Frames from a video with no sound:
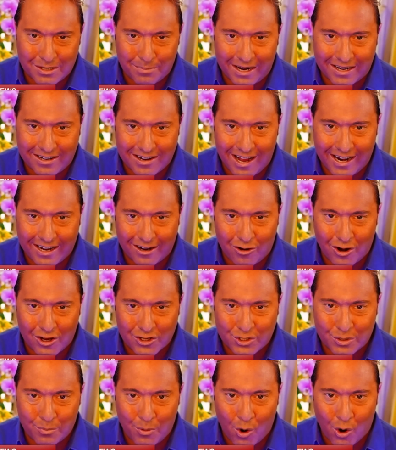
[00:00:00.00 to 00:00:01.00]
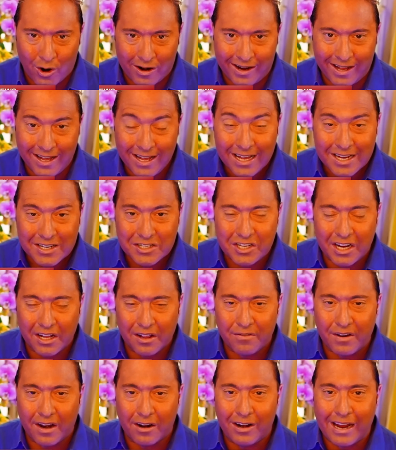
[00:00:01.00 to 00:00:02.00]
It's a big night across the board.
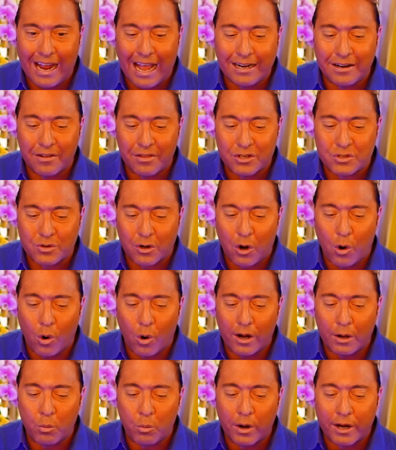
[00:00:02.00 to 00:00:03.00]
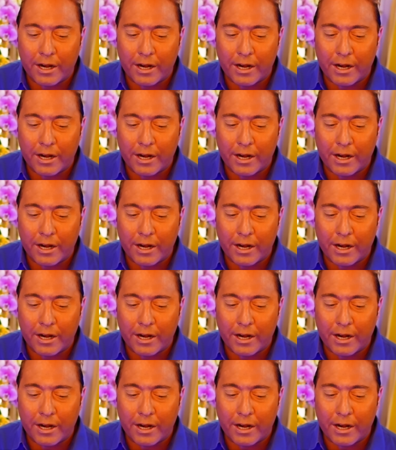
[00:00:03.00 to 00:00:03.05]
See the very end of this recording.